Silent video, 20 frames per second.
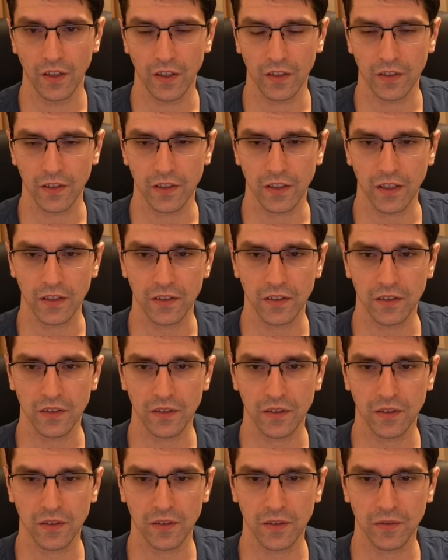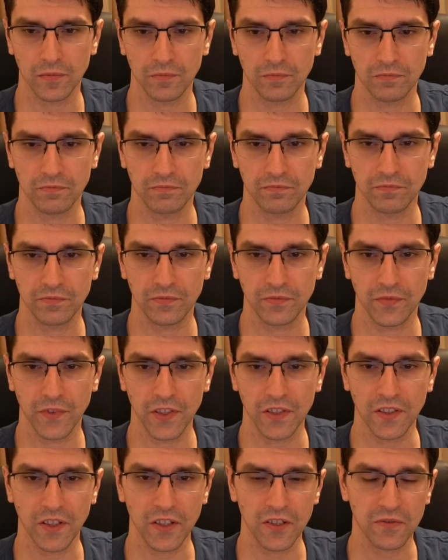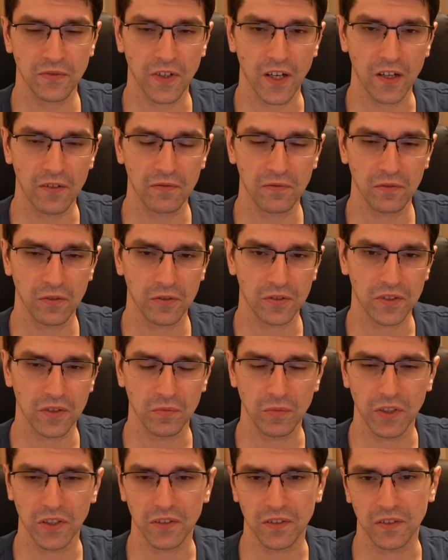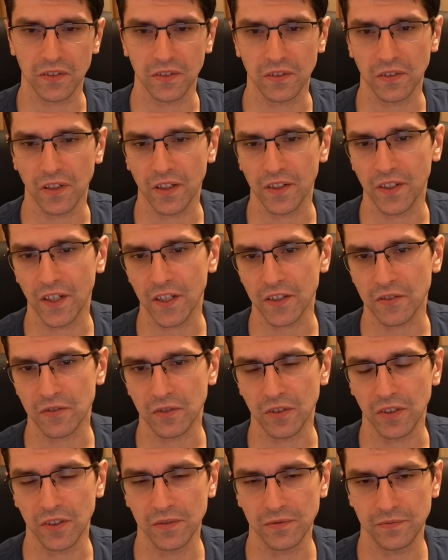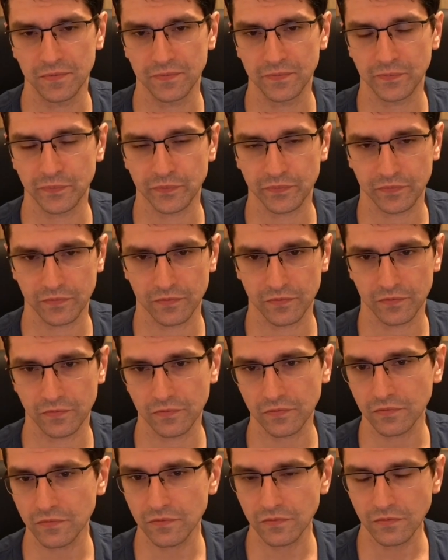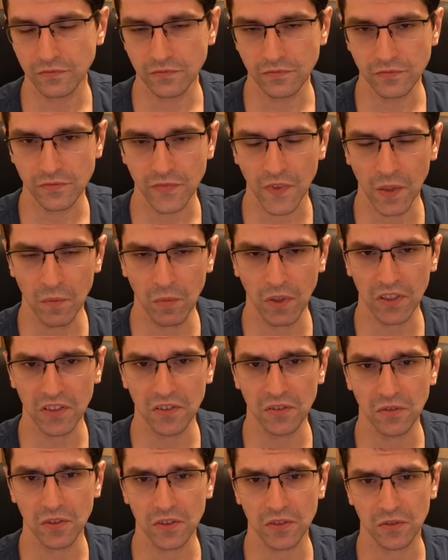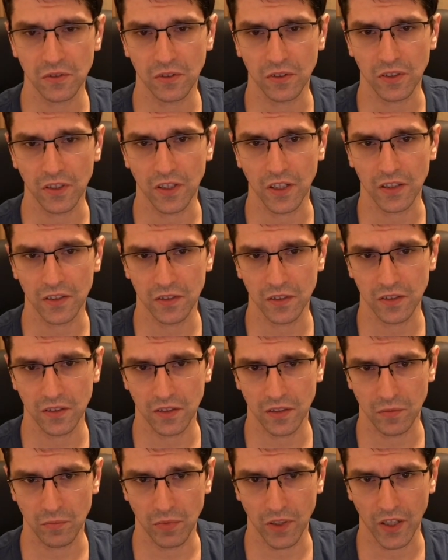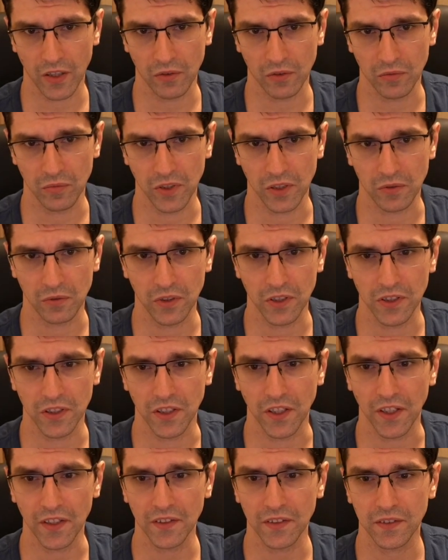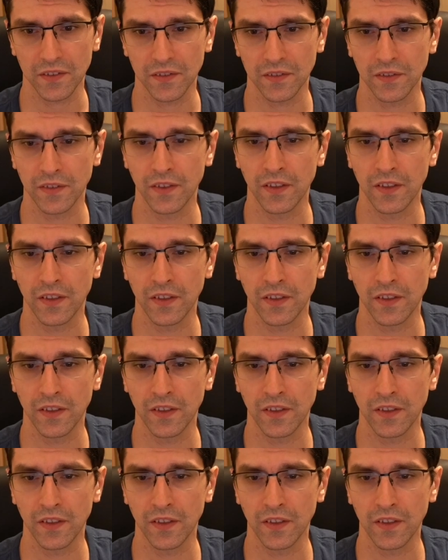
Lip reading: And this h5 looks a bit unnatural, but it was strong. Another reply would be queen d8,